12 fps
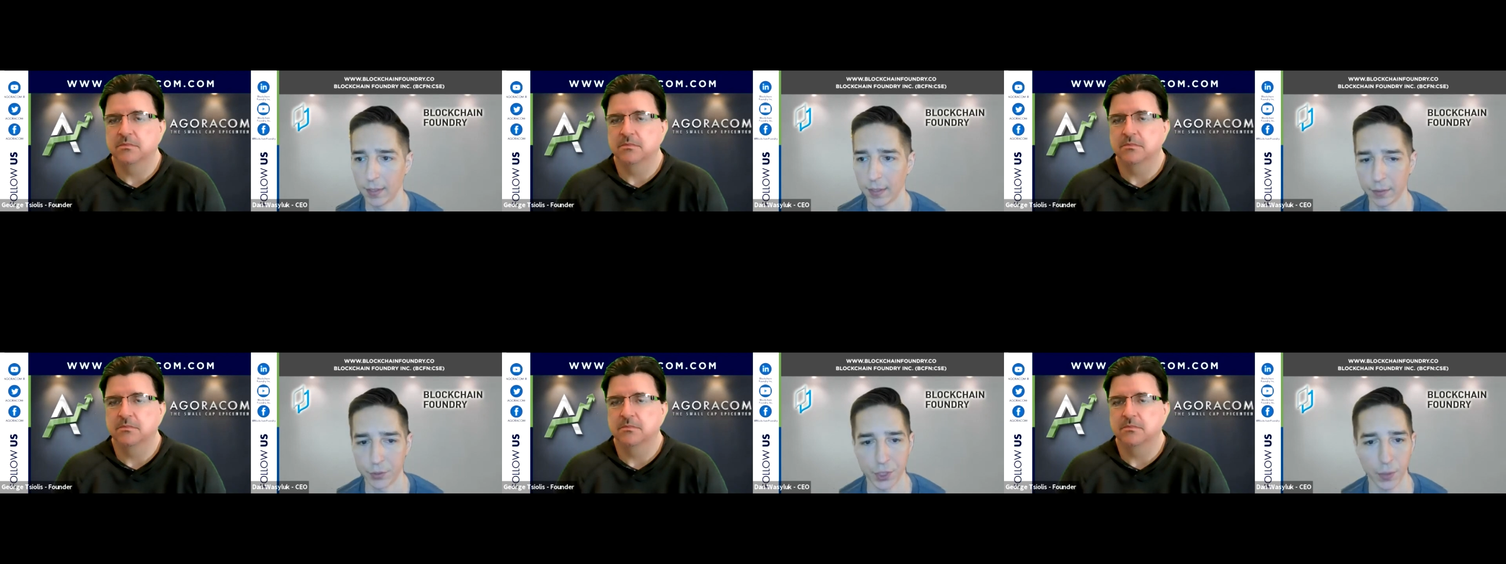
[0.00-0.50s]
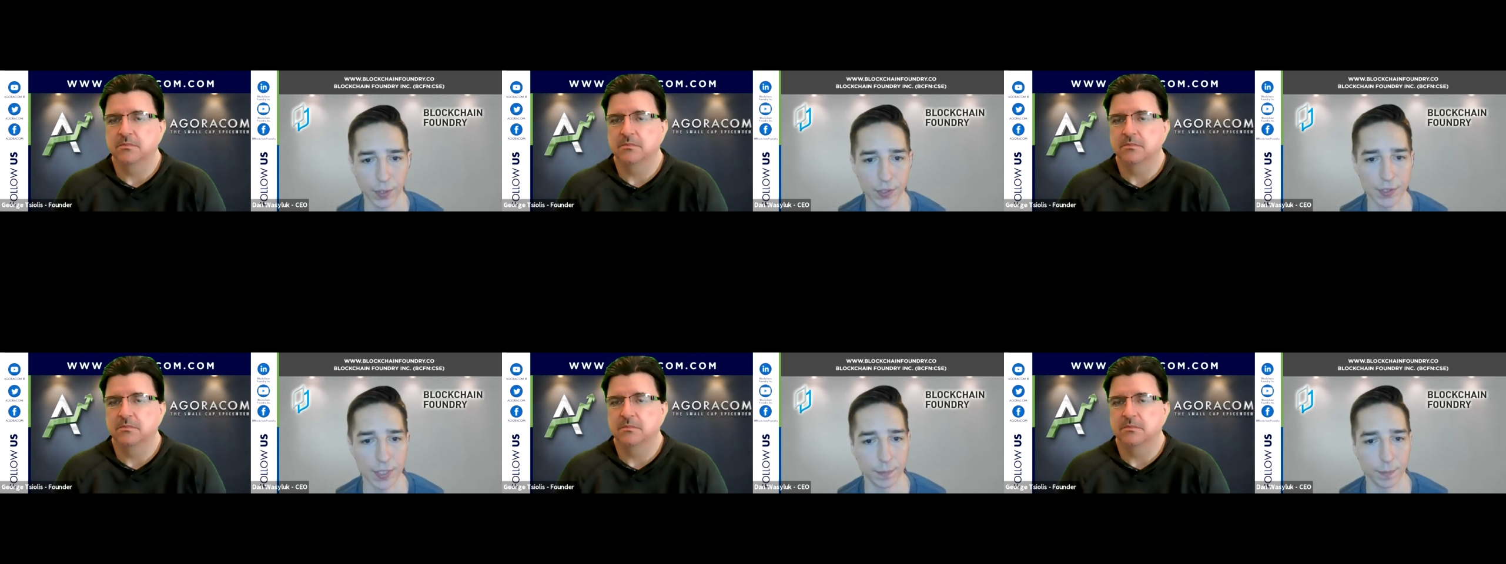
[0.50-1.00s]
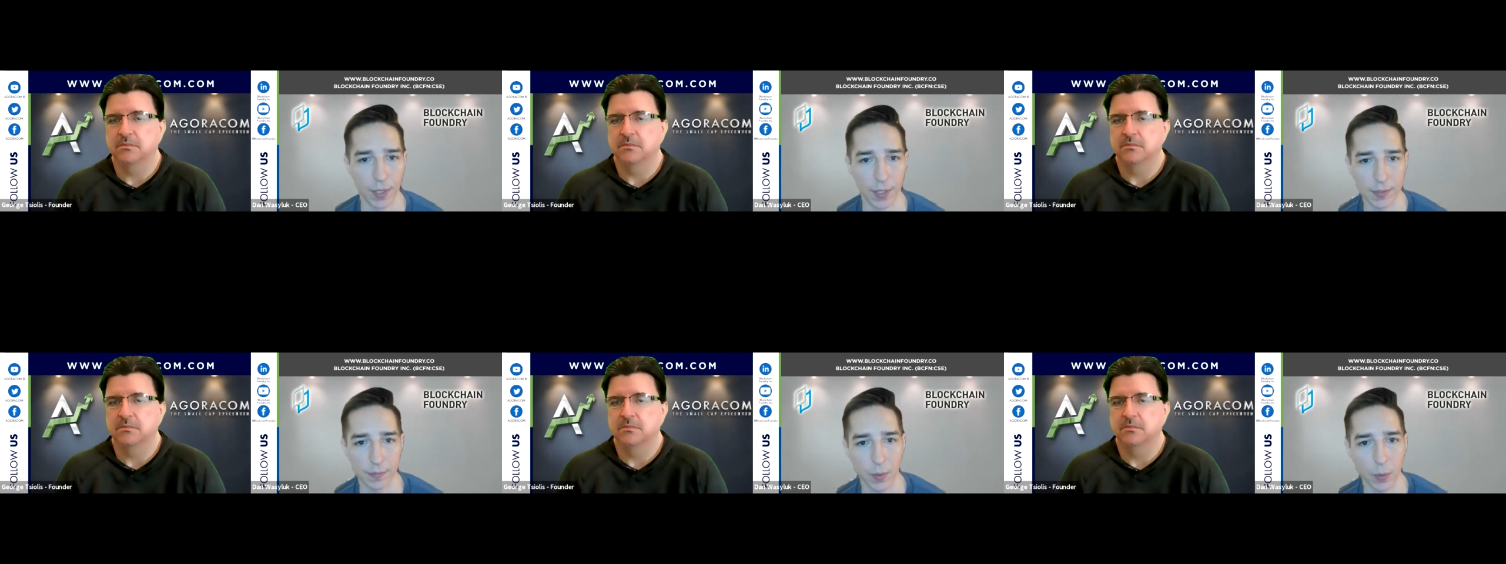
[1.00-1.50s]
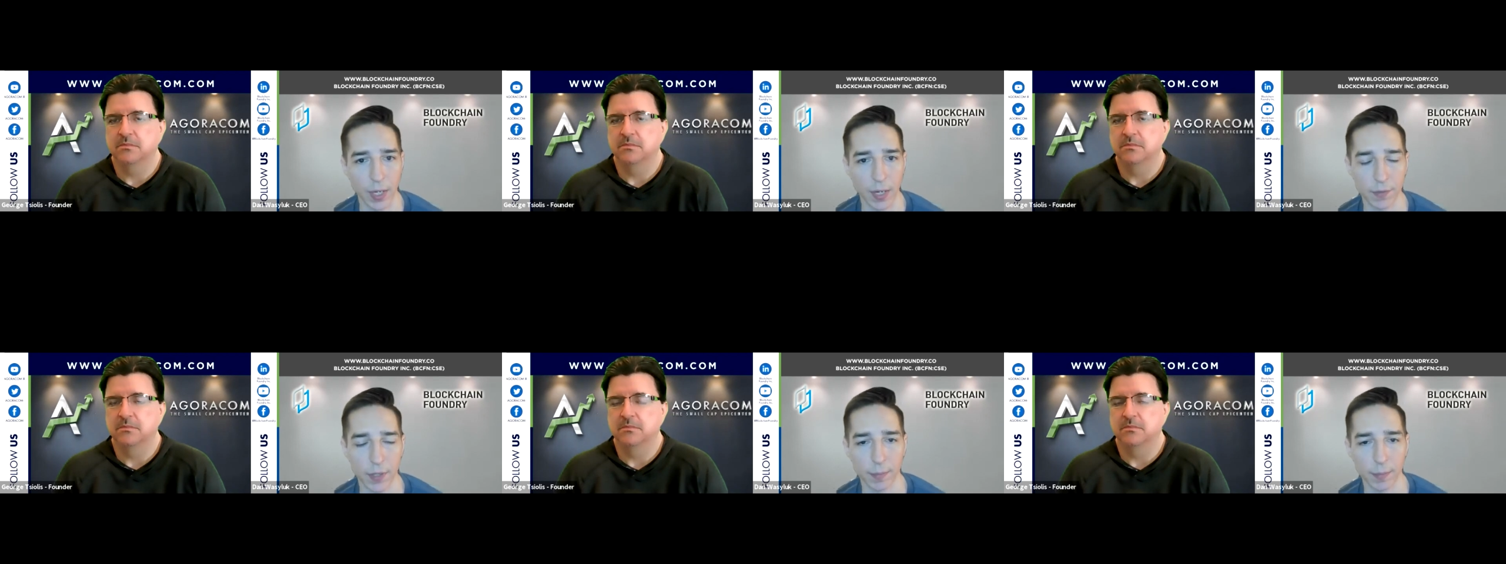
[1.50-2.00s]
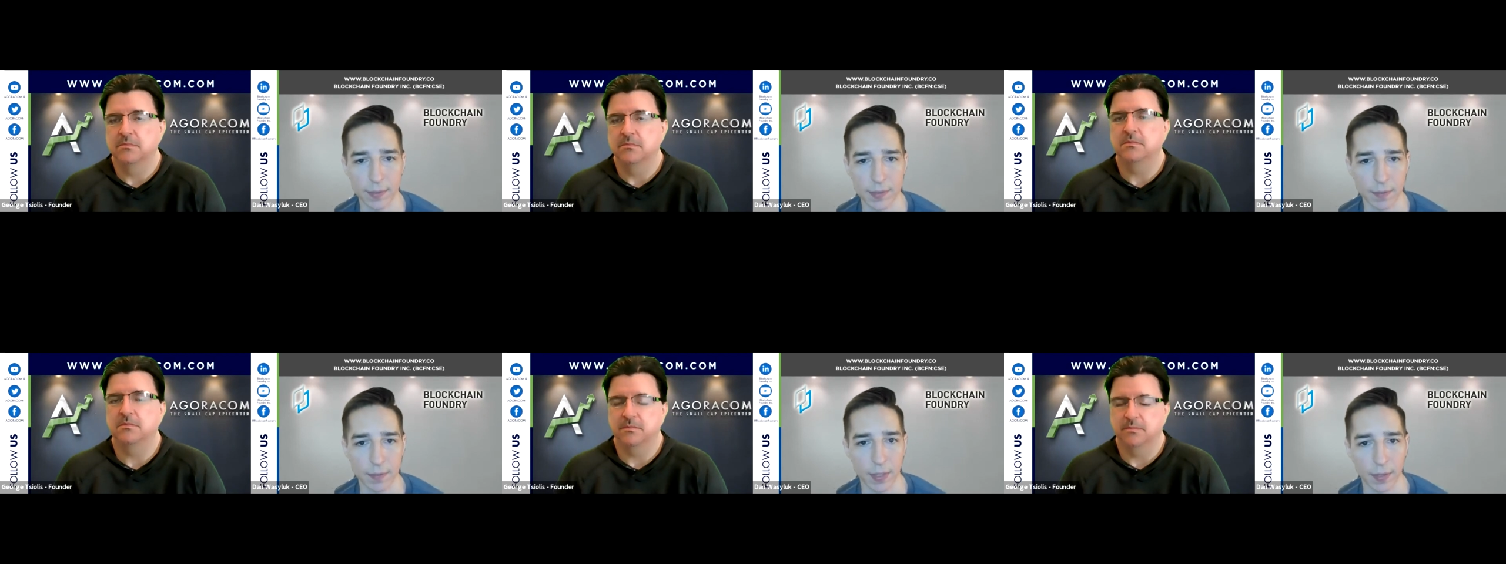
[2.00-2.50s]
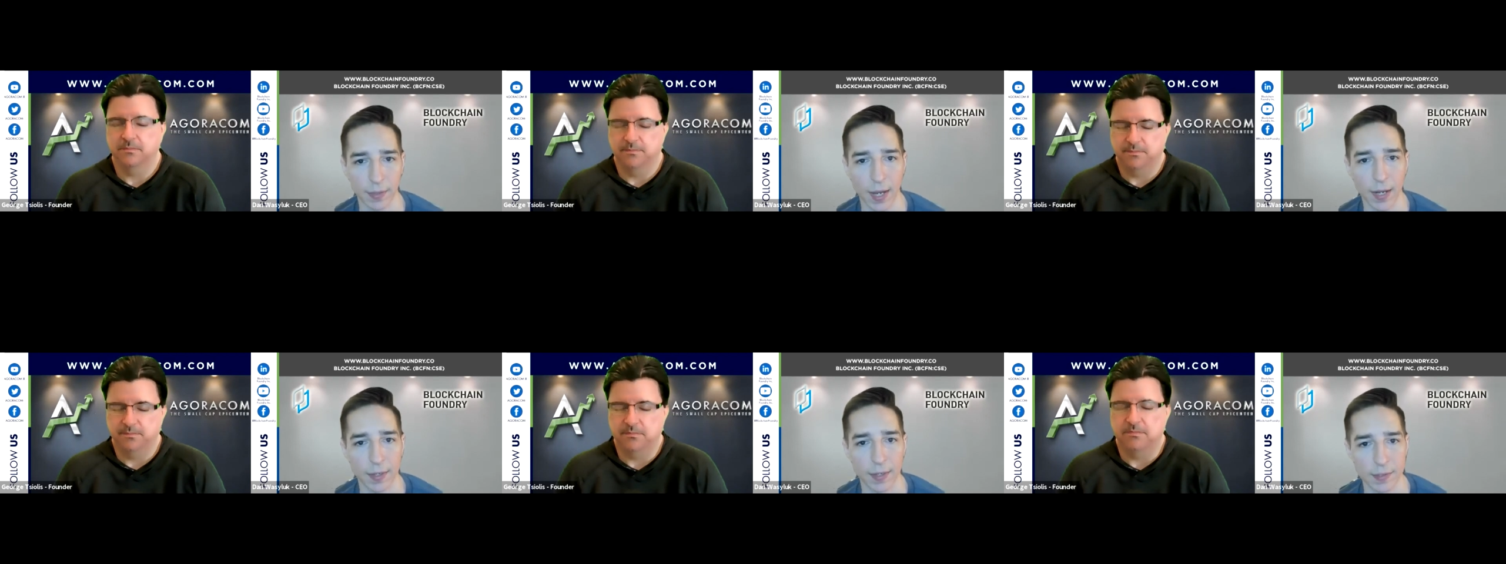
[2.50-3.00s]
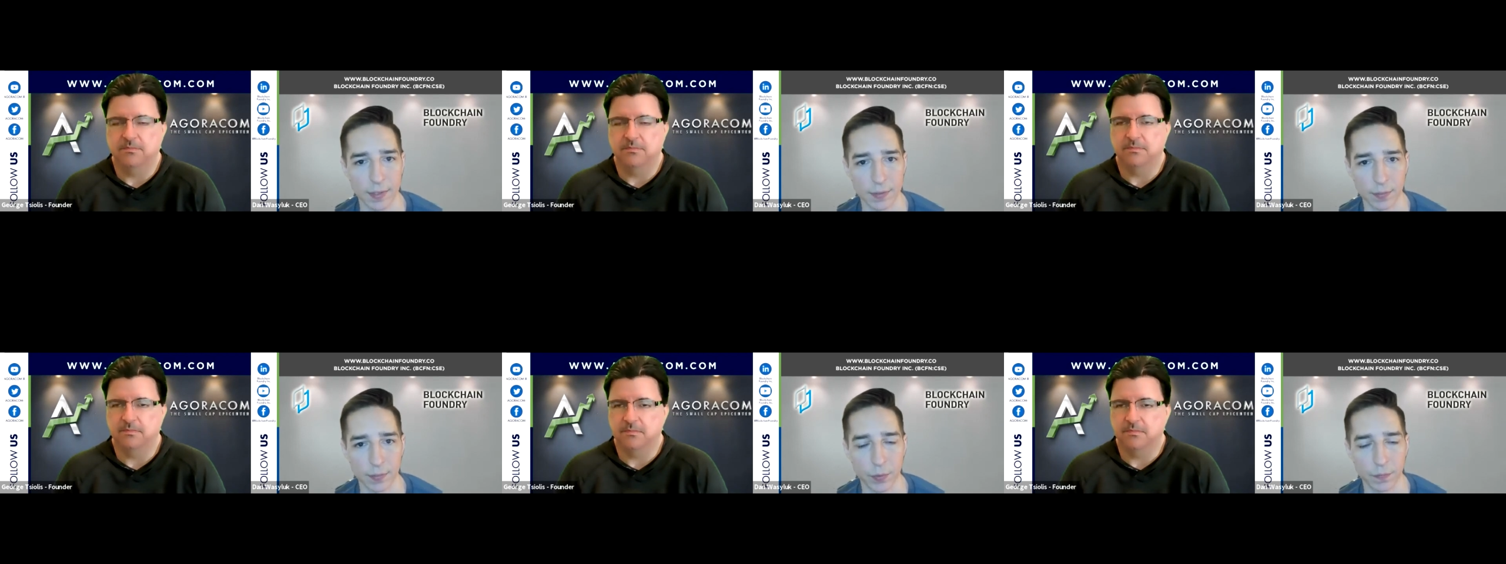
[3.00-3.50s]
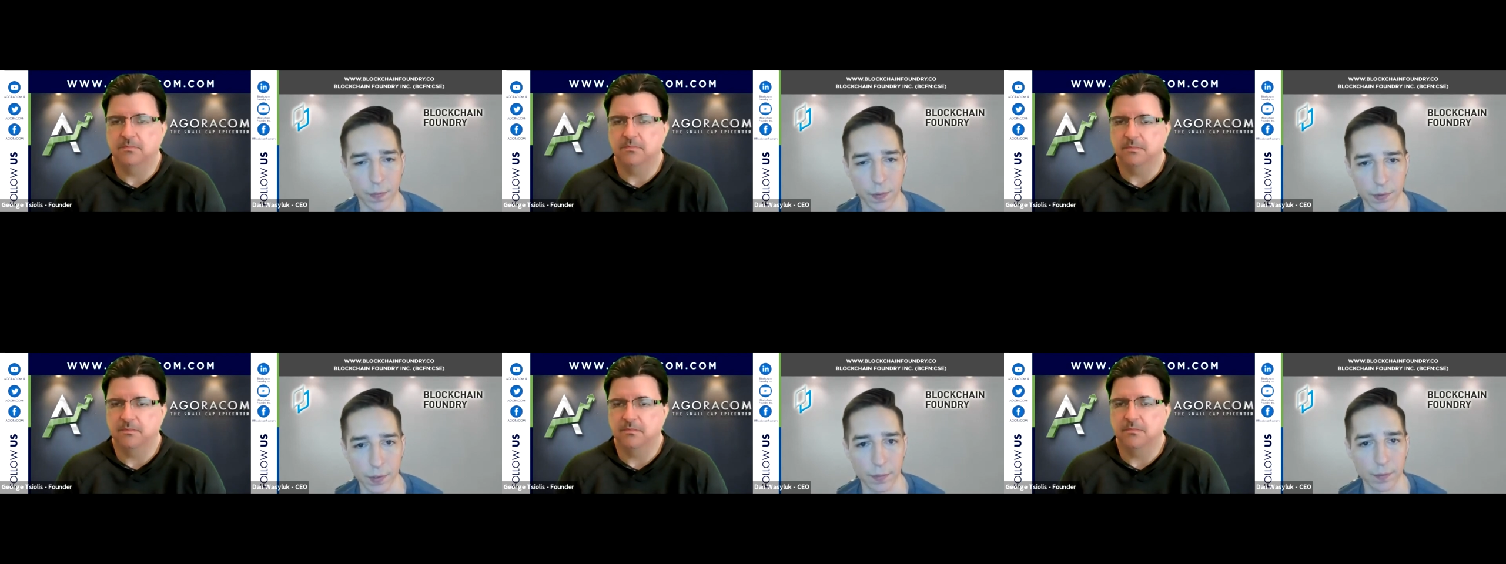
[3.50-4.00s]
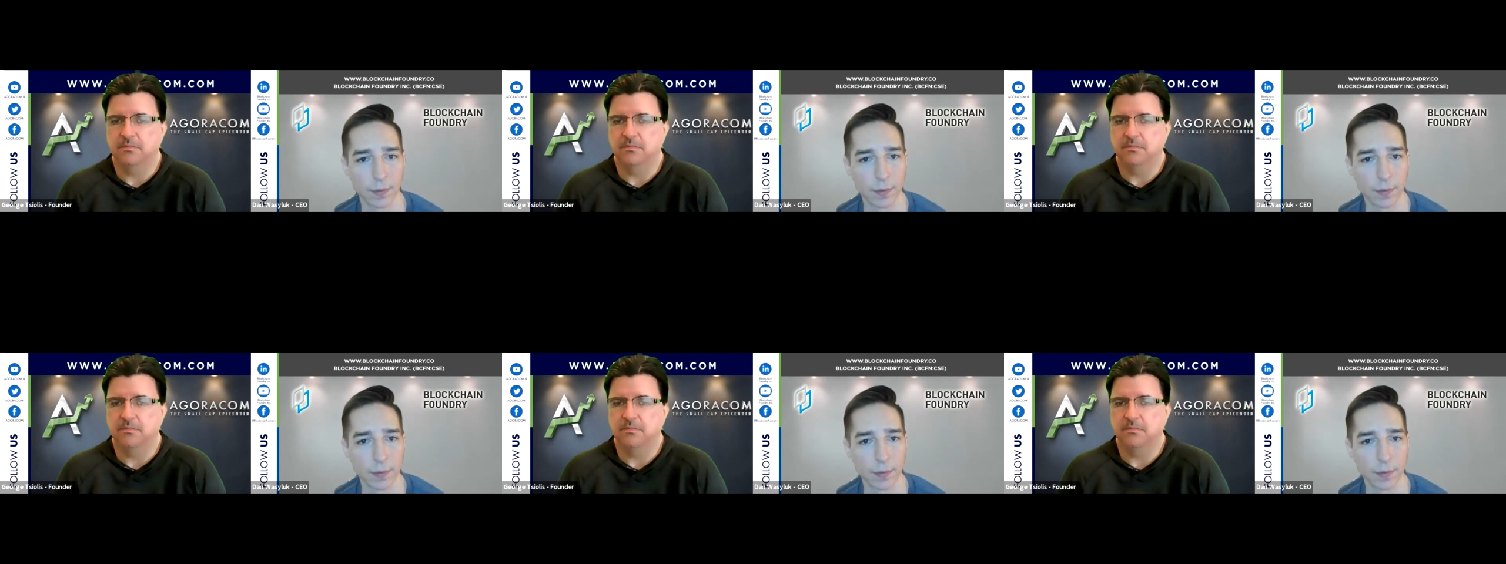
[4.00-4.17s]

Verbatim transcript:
Speaker 1: you know showing sneak peeks of what we have coming and stuff like that as as we move forward too.